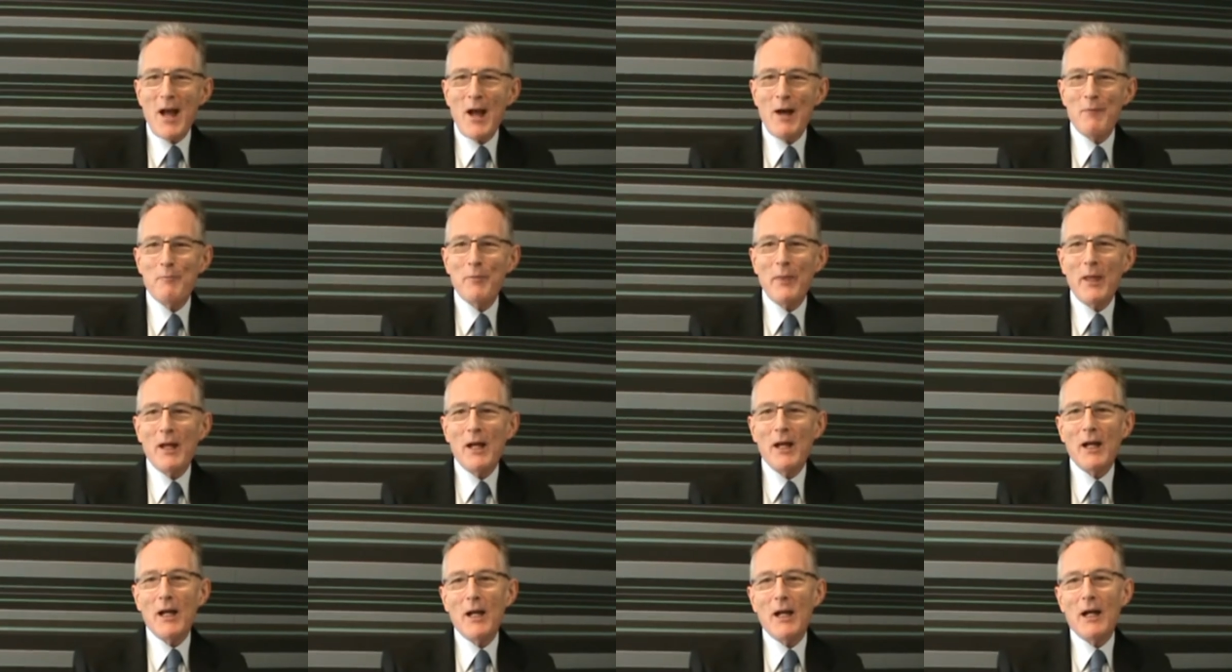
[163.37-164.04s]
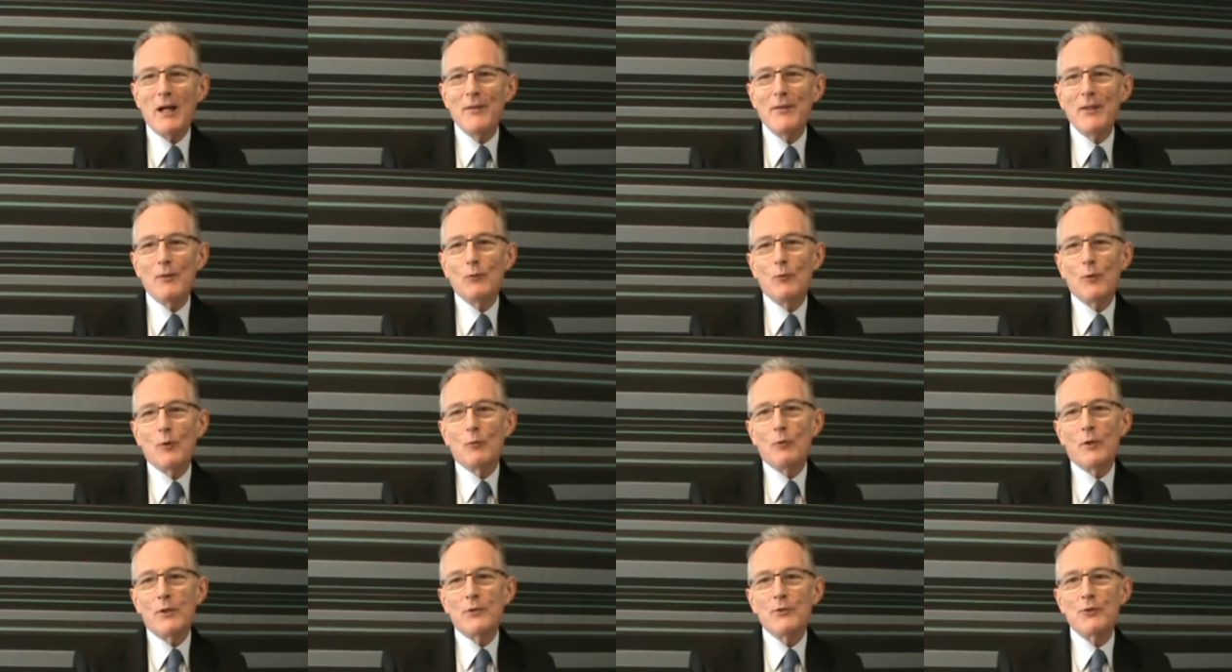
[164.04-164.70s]
Um, I, I, think
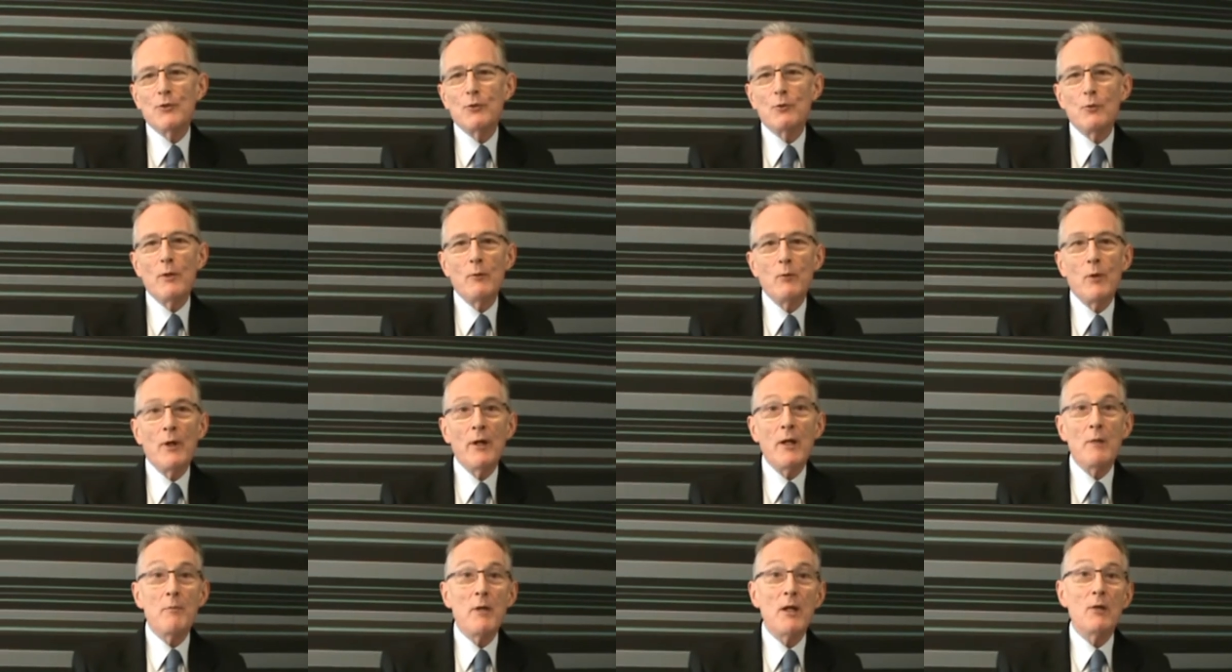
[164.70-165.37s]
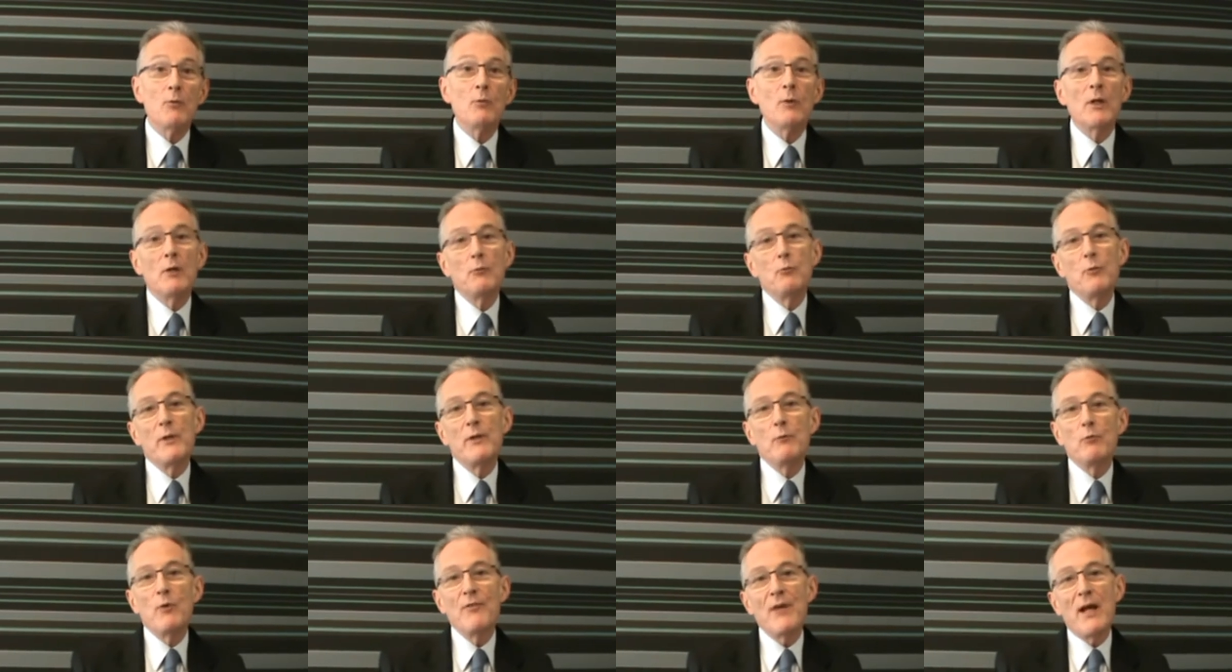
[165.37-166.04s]
what, what, should one worry about? Well,
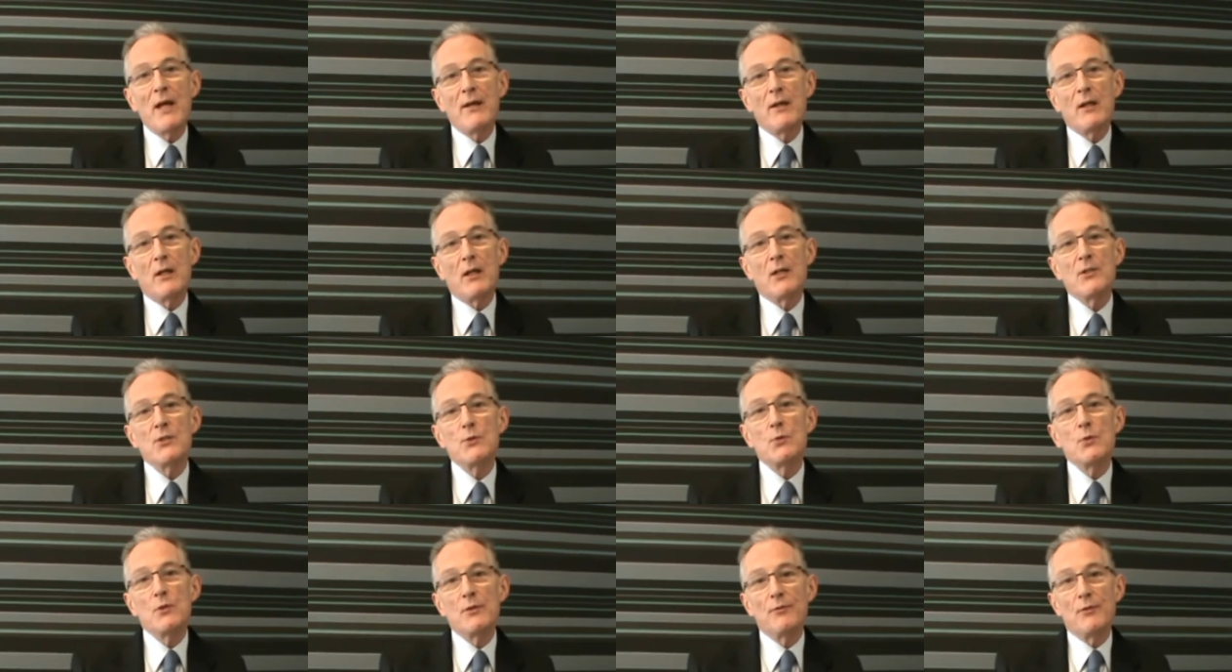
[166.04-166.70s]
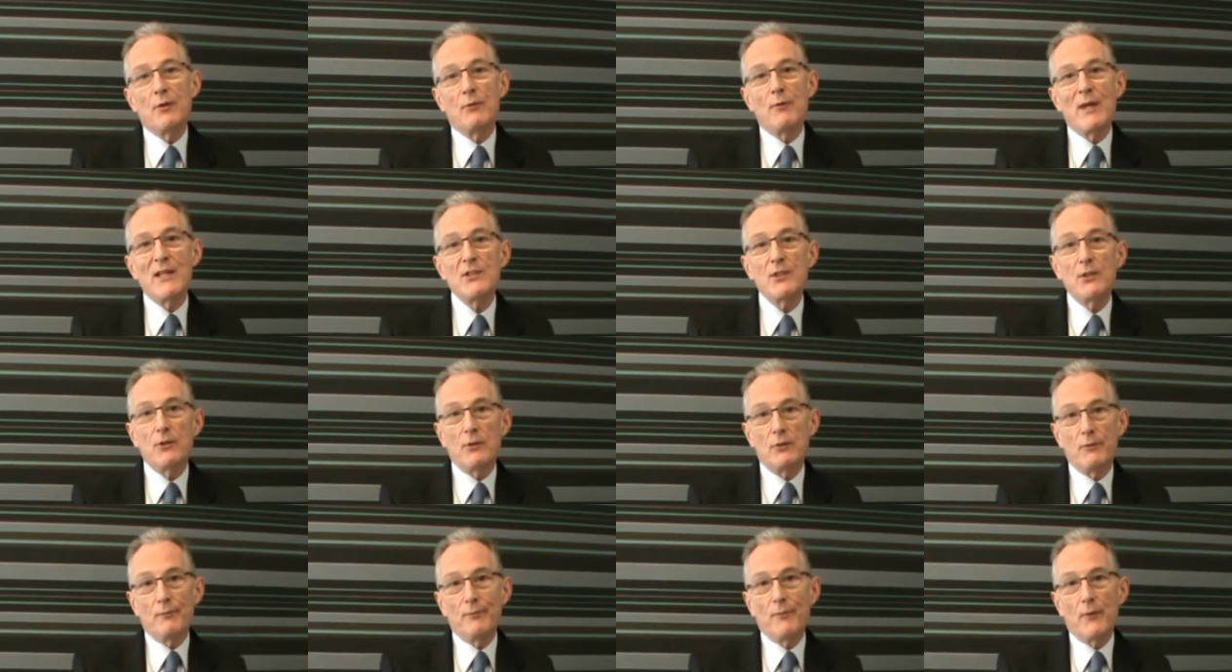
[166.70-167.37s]
we, have had a, a, sort of a
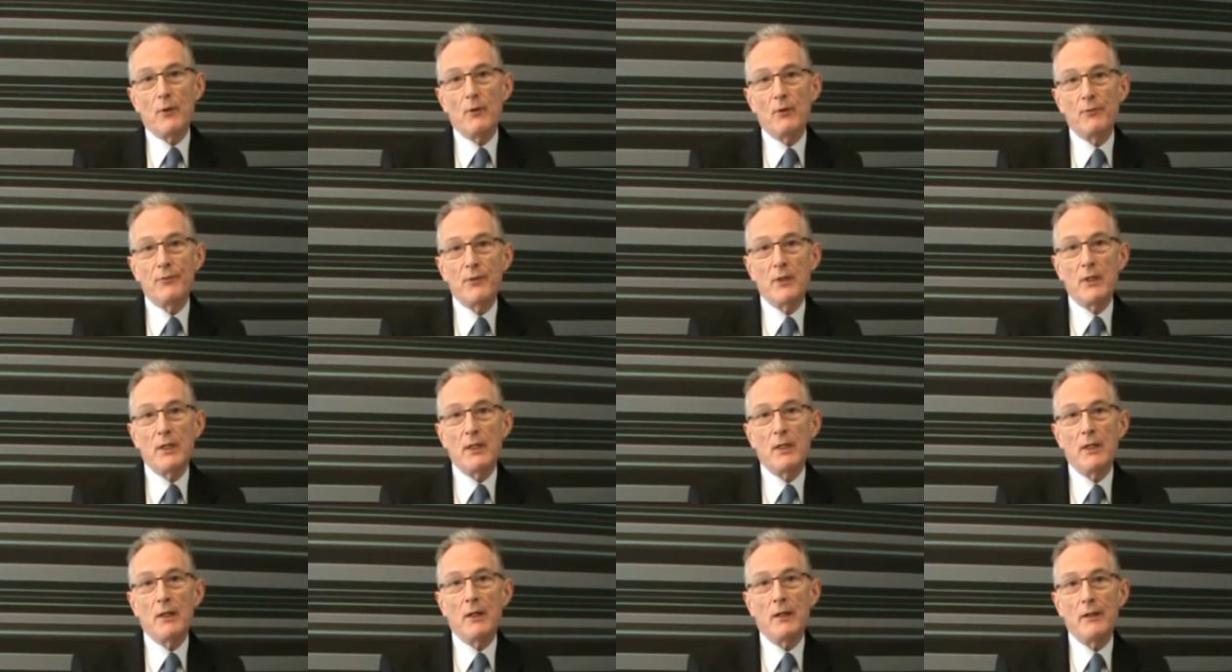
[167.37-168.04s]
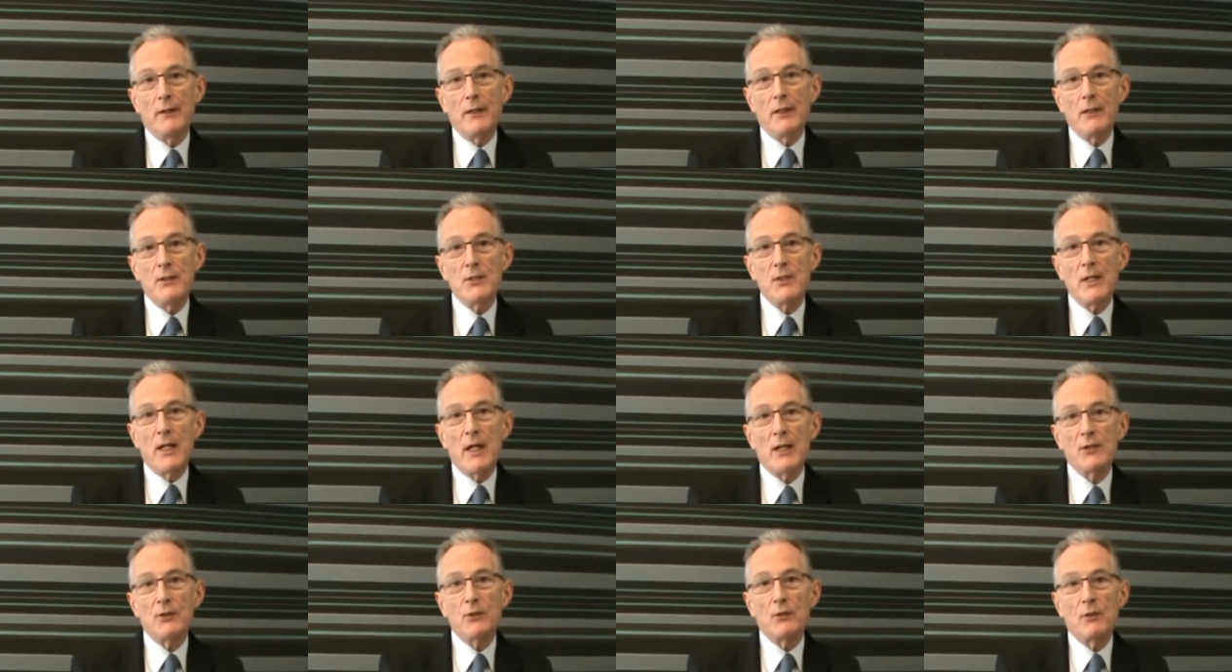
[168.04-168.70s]
rescue of the uh,
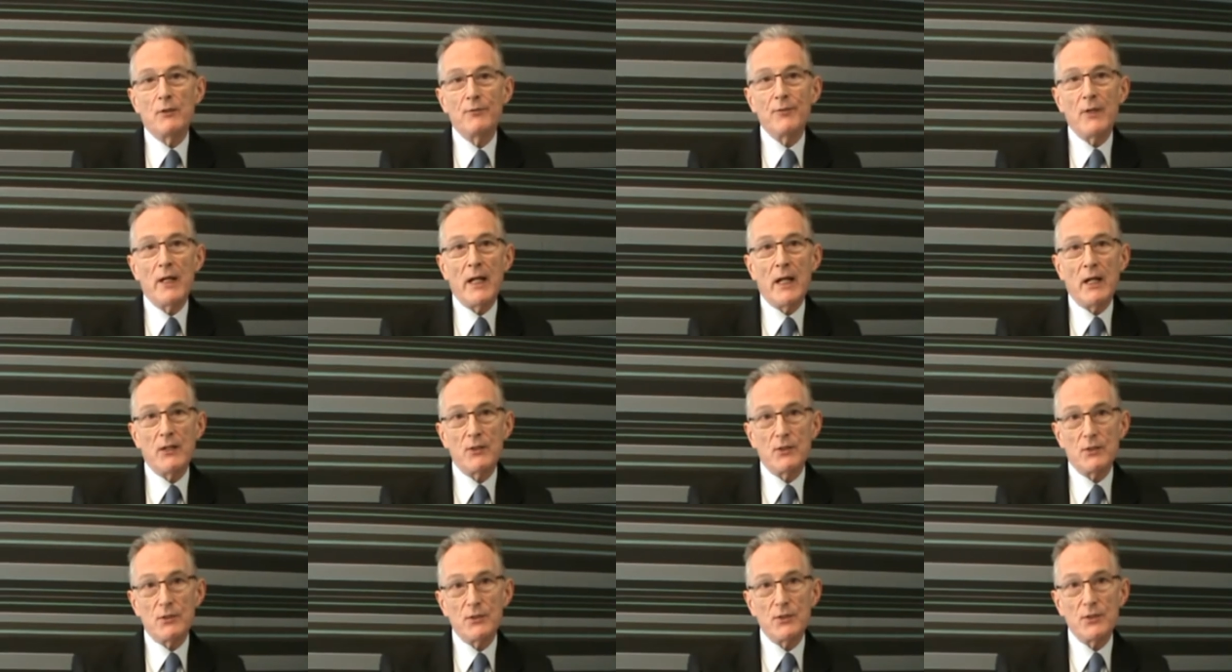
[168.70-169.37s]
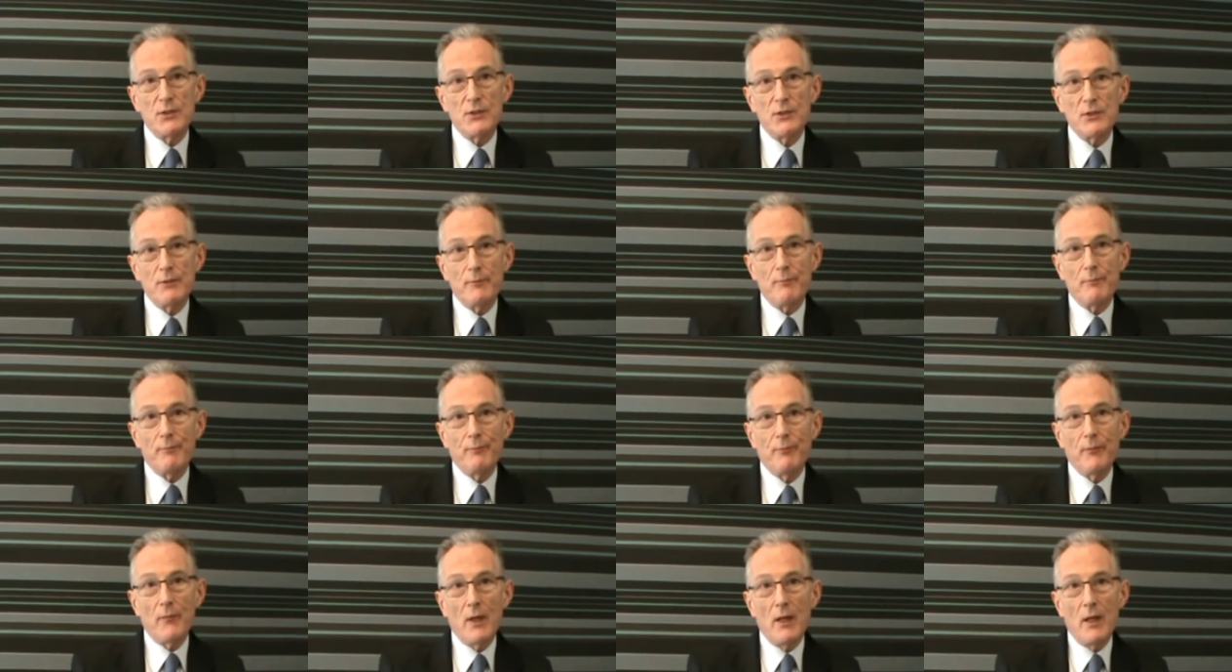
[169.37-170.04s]
international financial system.
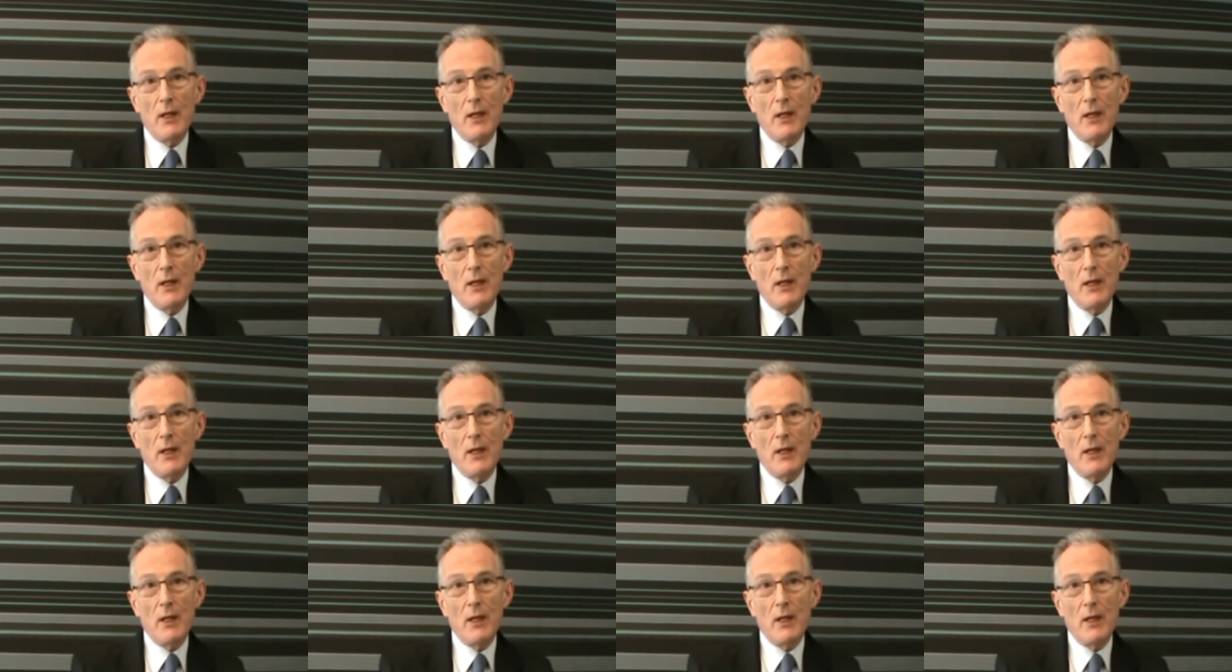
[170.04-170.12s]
